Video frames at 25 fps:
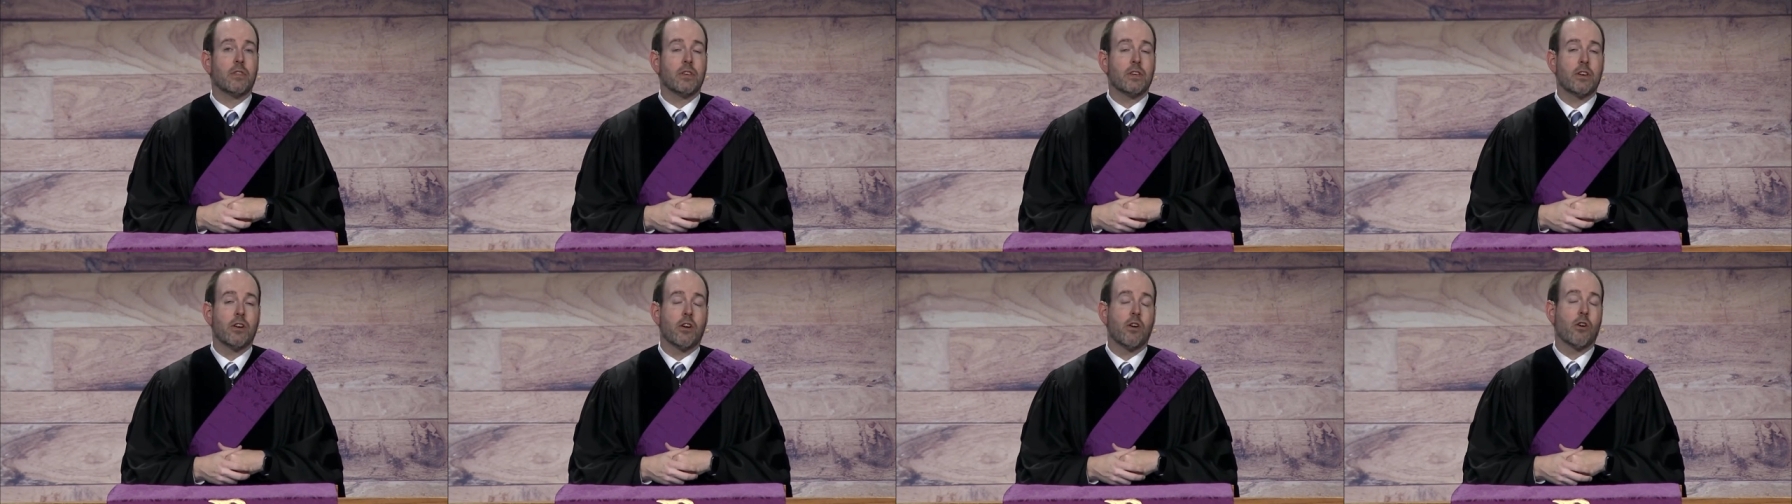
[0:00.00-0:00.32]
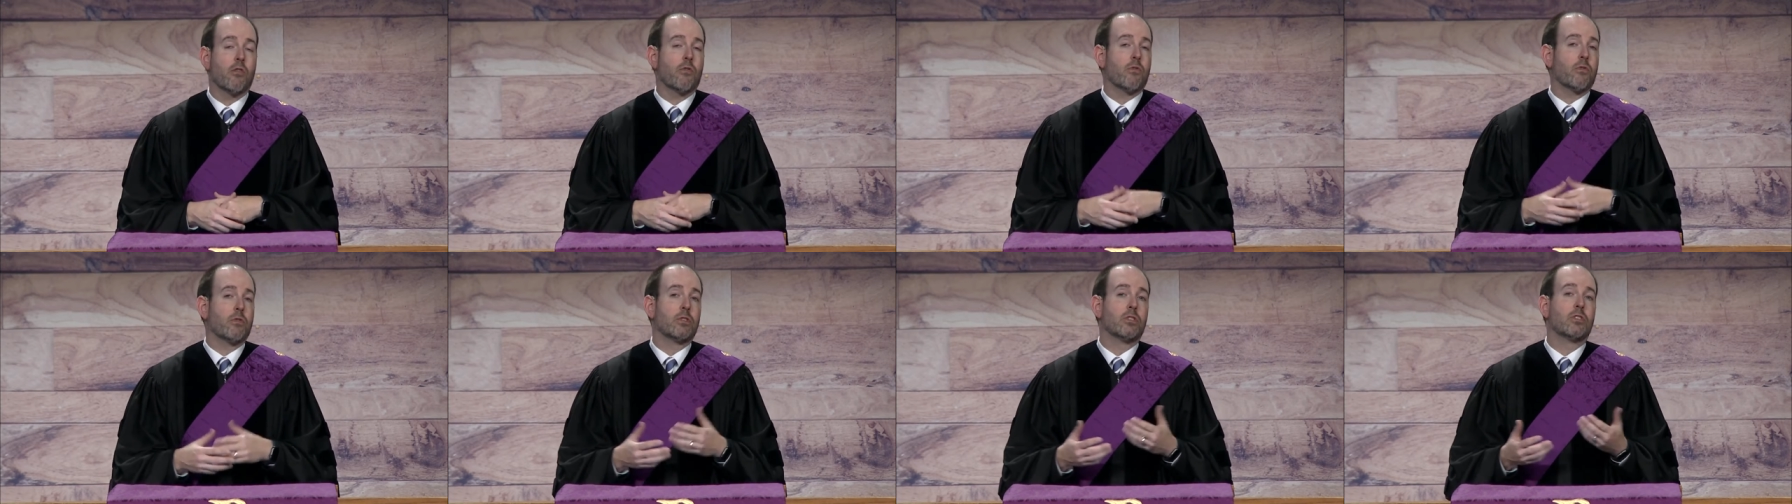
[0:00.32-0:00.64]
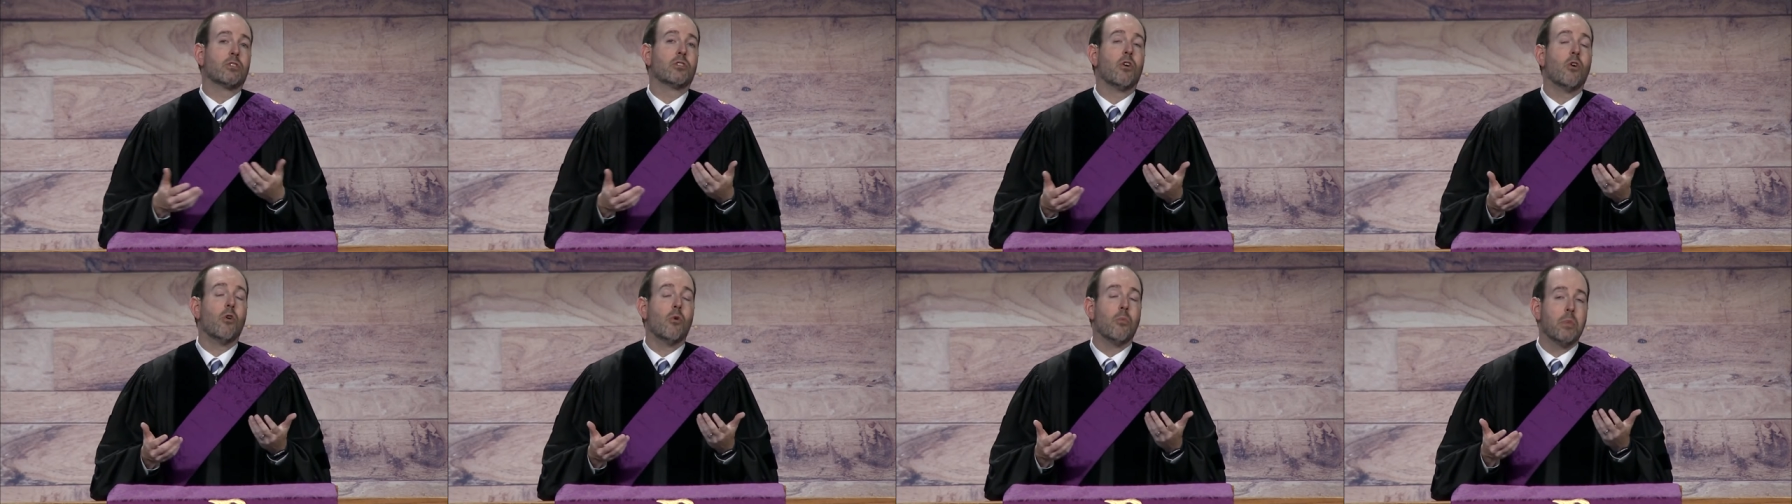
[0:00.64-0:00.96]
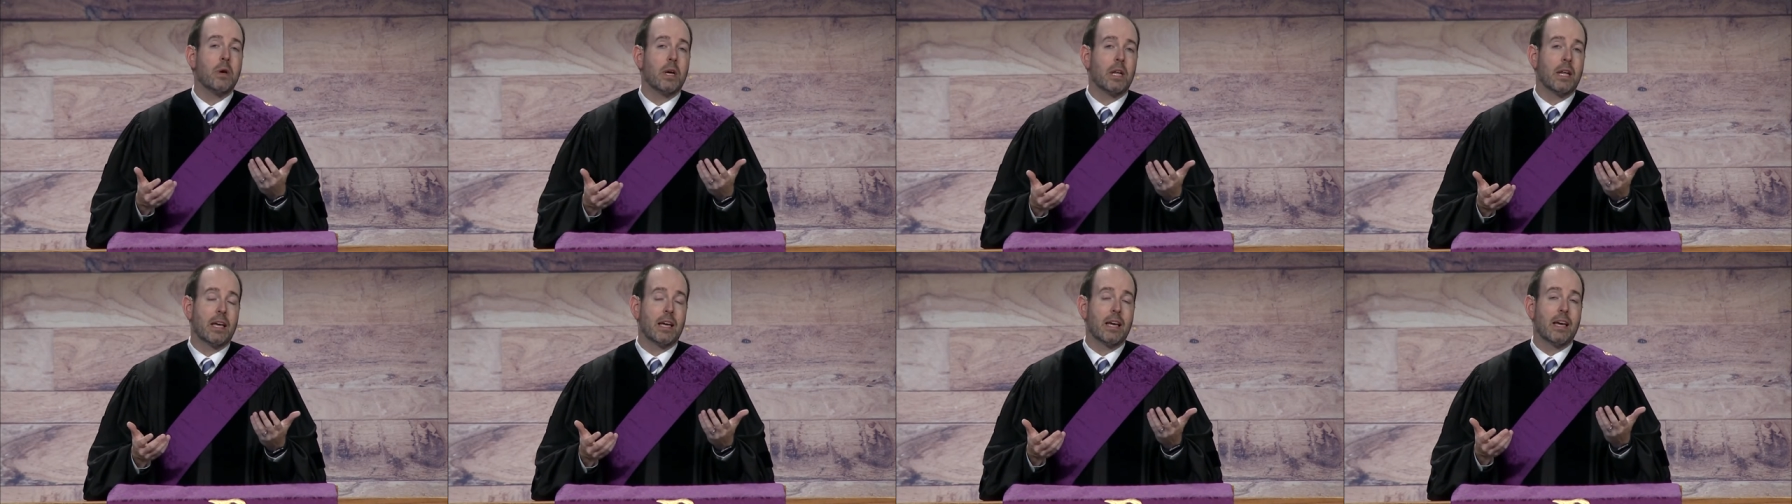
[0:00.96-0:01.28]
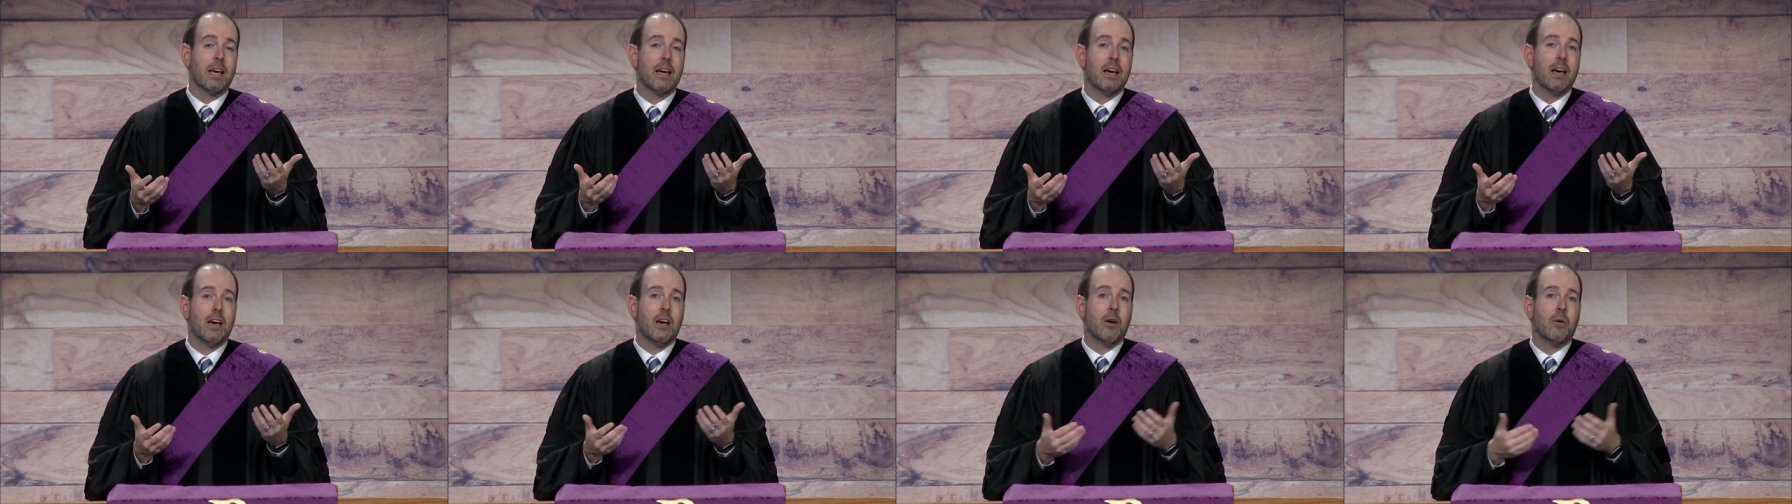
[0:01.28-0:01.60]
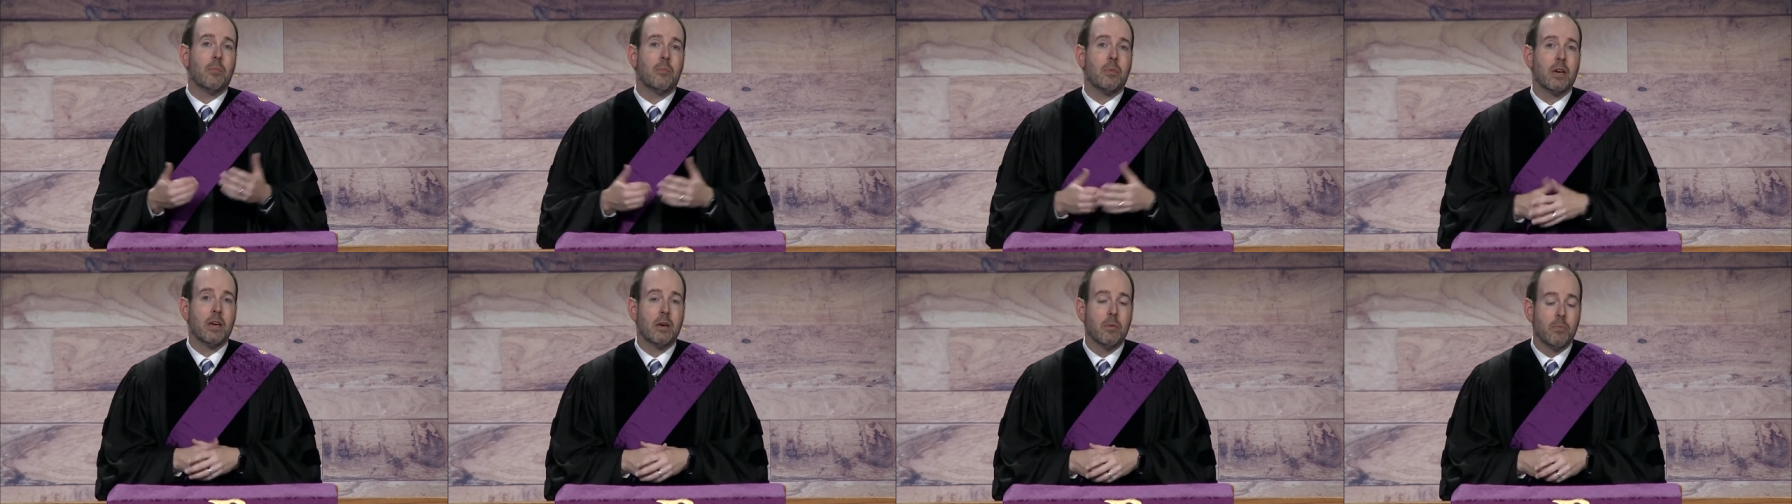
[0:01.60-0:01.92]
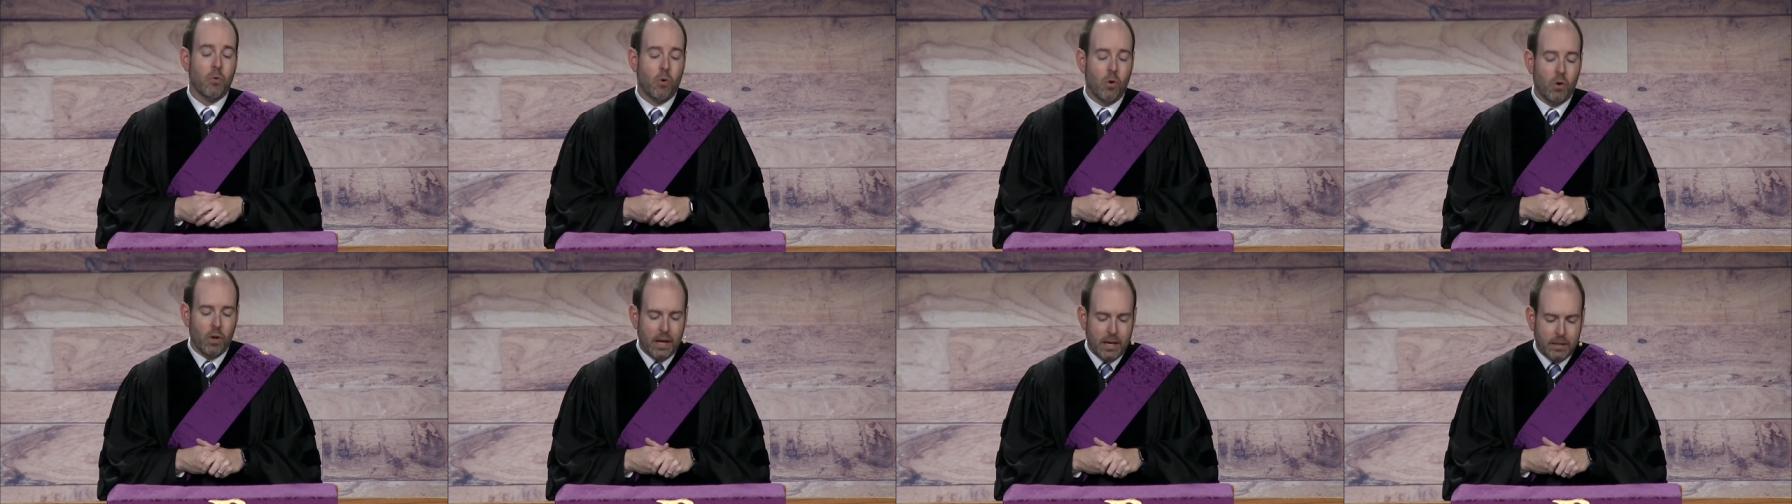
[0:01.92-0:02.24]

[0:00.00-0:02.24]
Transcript: the year for so many people.